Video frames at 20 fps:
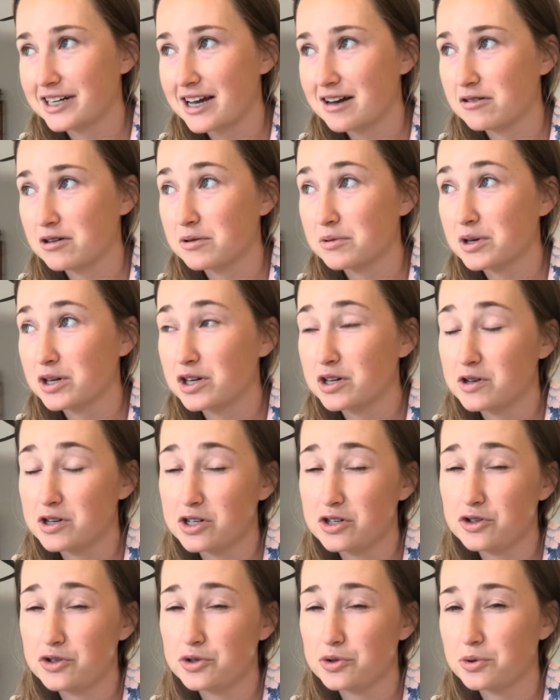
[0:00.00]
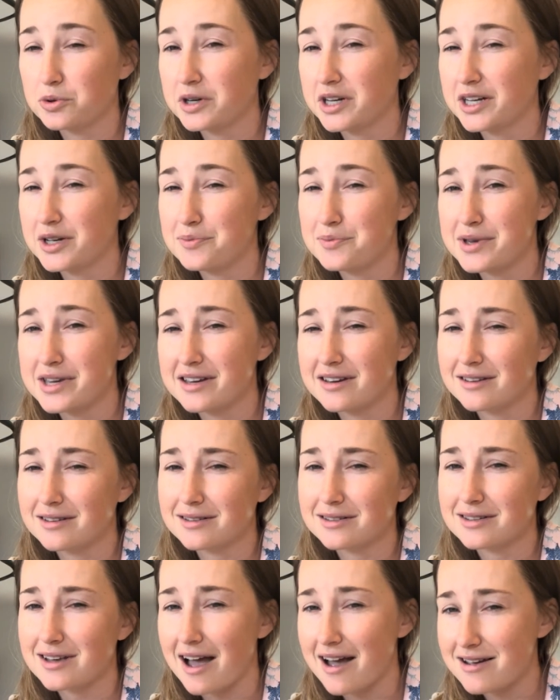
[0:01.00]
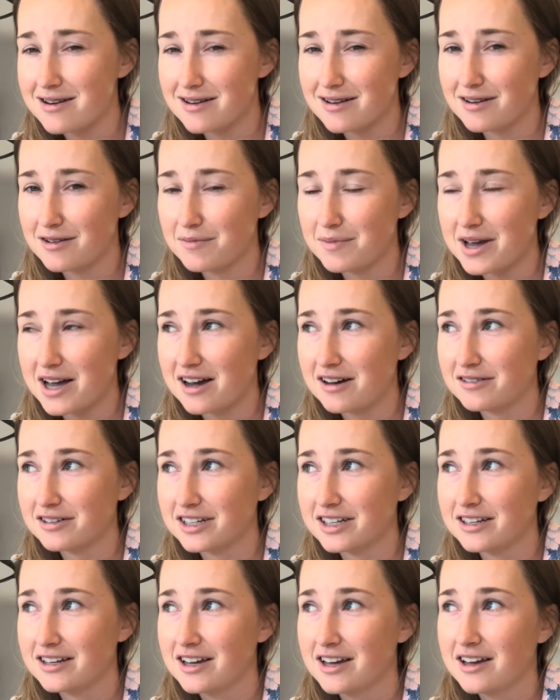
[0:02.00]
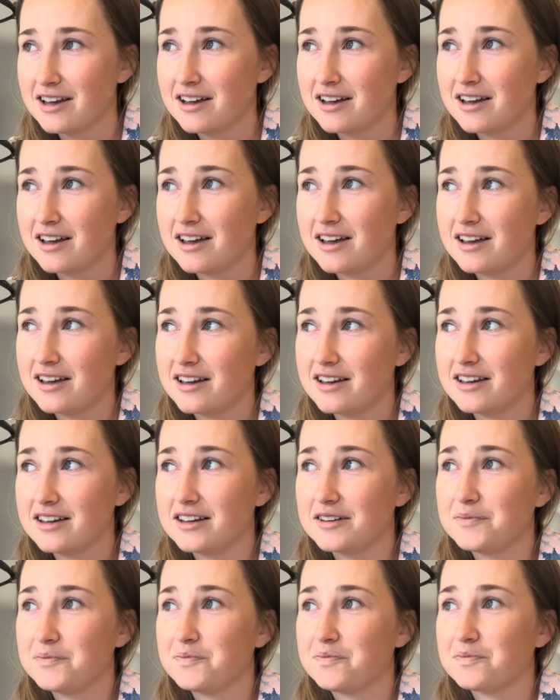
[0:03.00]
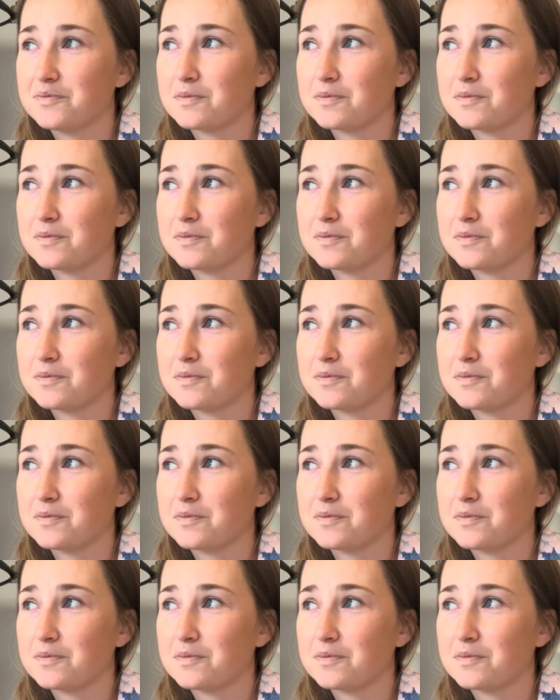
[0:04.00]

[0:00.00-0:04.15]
how I'm going to enjoy it, be excited about it. And